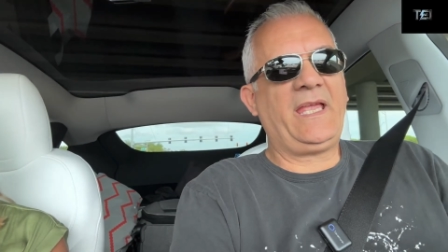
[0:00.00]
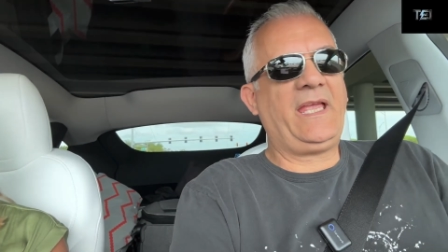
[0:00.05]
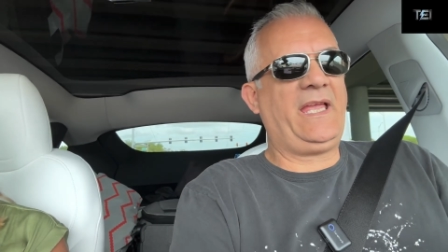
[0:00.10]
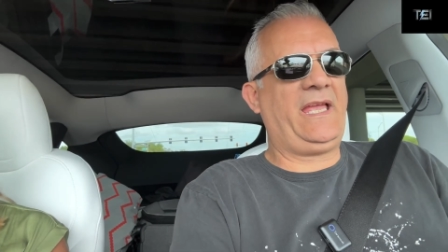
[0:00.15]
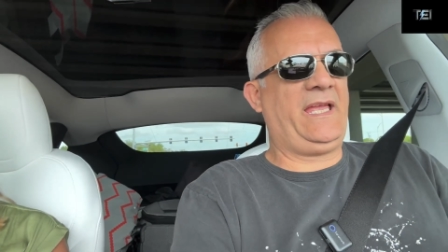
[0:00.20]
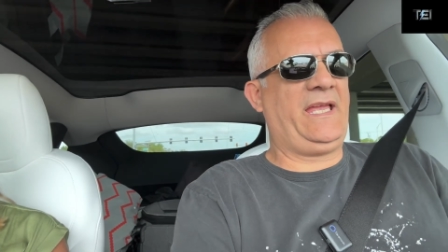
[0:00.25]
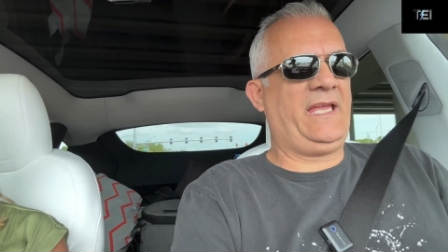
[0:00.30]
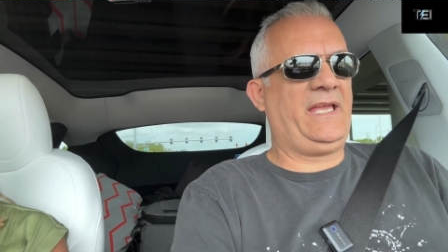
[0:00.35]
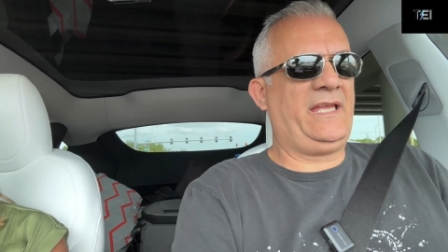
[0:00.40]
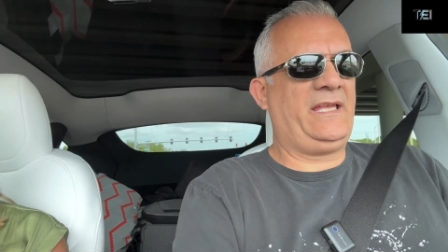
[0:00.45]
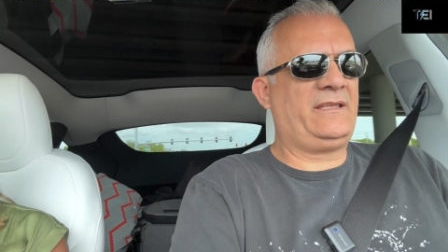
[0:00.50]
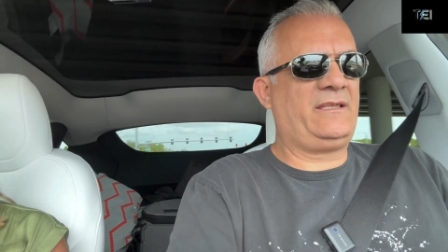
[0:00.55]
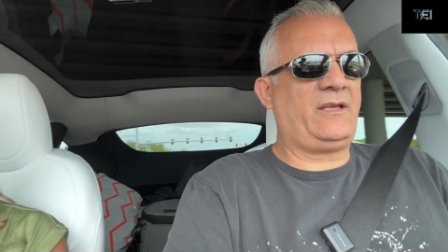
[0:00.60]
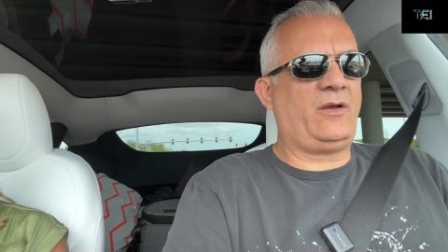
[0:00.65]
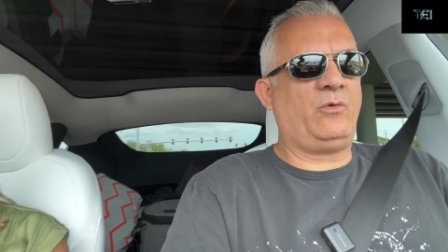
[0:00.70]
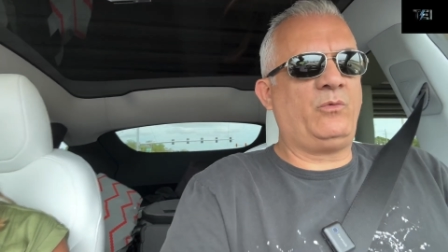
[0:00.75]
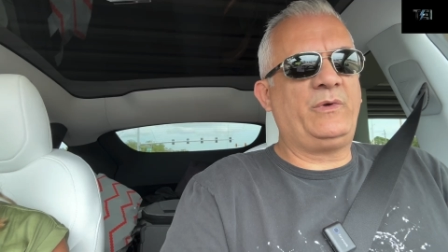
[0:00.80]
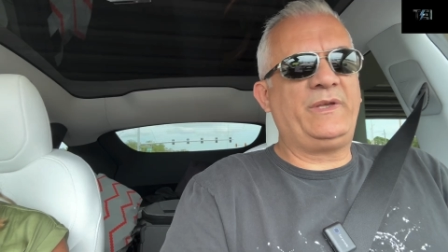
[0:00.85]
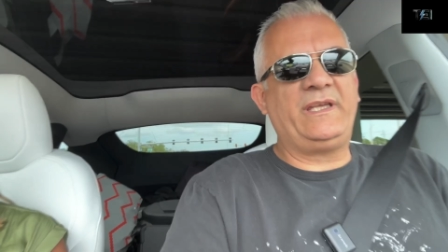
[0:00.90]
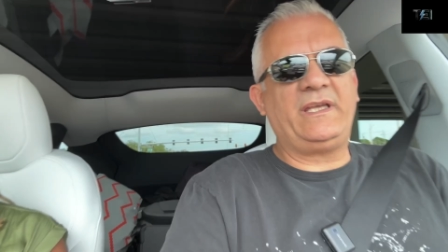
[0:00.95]
And
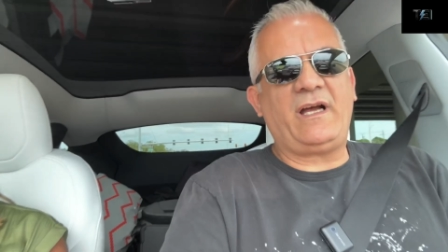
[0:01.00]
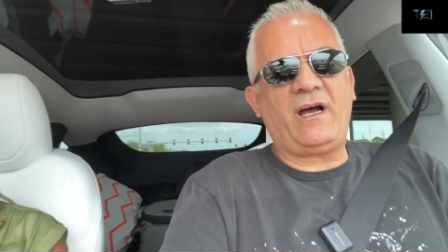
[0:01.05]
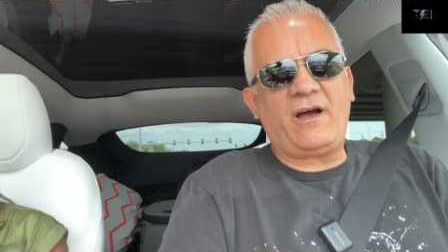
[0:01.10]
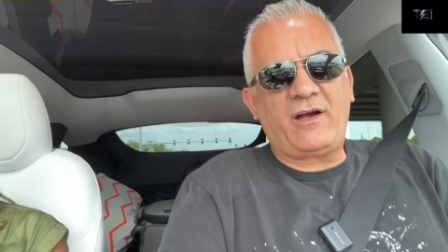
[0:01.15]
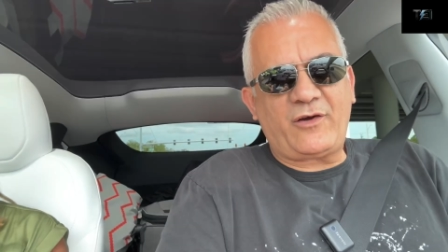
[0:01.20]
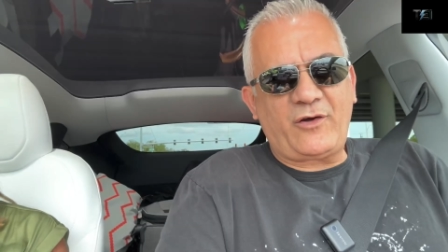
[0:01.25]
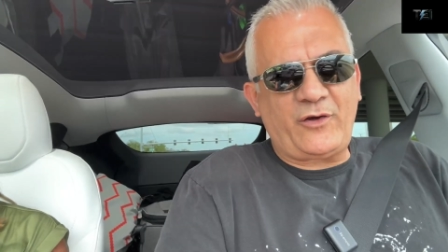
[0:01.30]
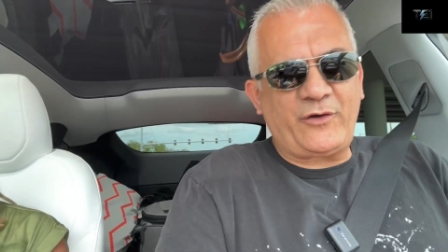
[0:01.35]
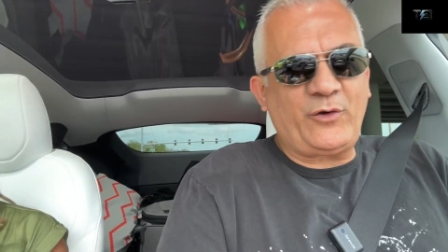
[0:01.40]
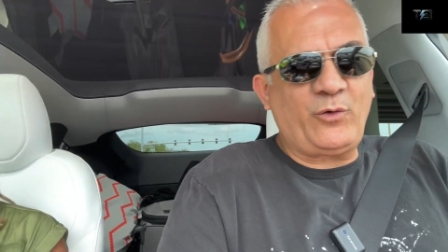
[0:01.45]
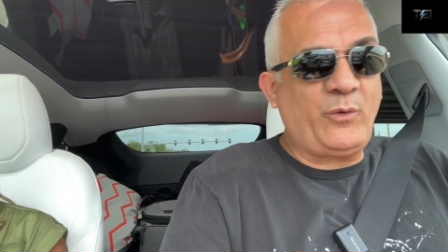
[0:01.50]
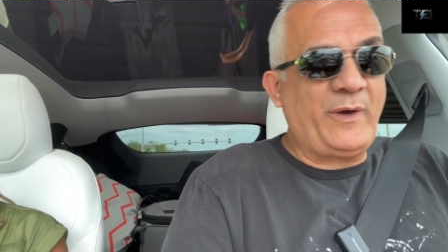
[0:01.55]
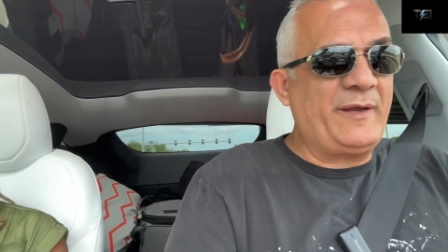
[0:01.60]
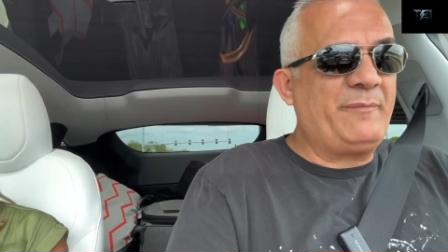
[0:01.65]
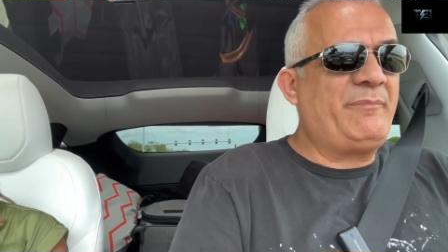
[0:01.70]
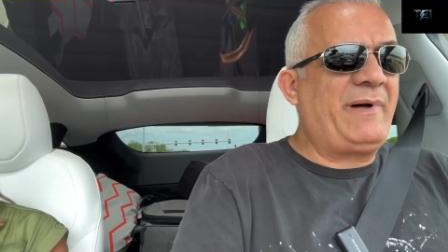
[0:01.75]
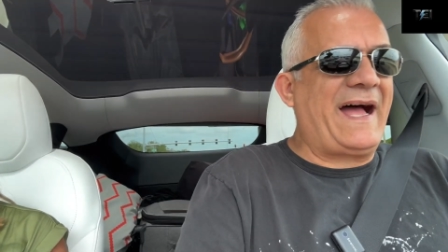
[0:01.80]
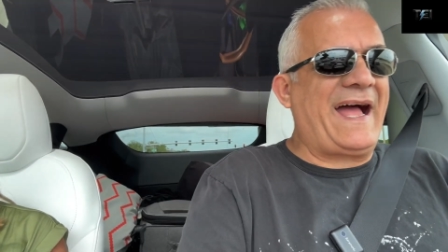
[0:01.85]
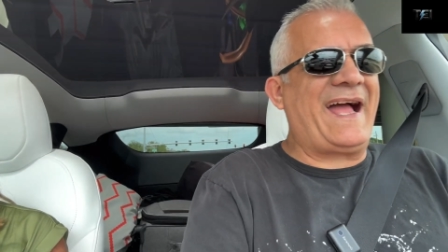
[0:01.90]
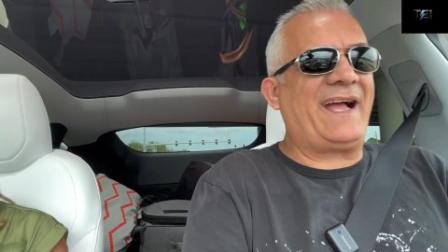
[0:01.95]
we are on our way
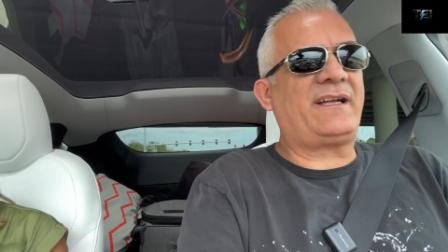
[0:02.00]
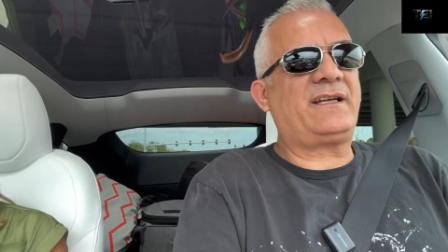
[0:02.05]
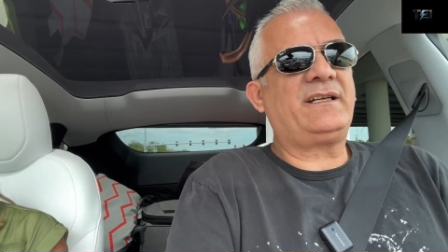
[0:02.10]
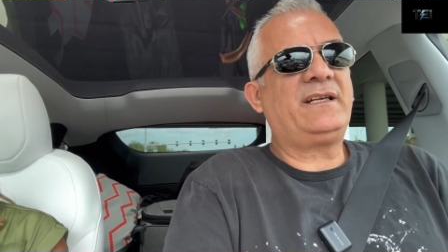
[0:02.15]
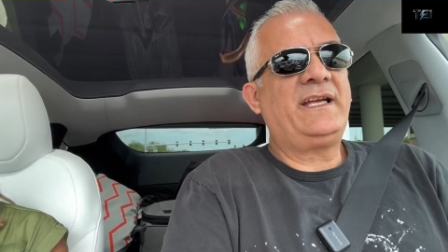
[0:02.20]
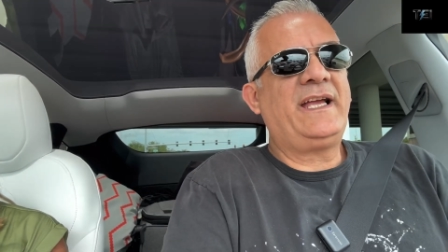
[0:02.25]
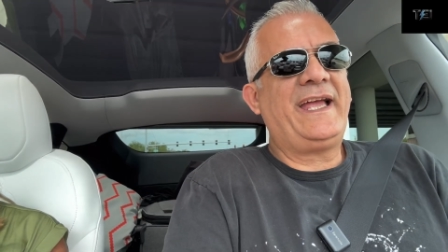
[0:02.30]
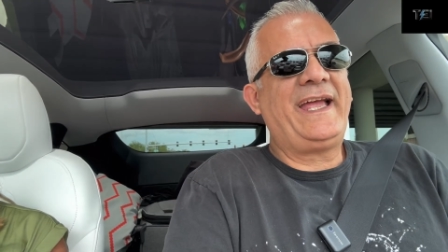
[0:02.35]
back.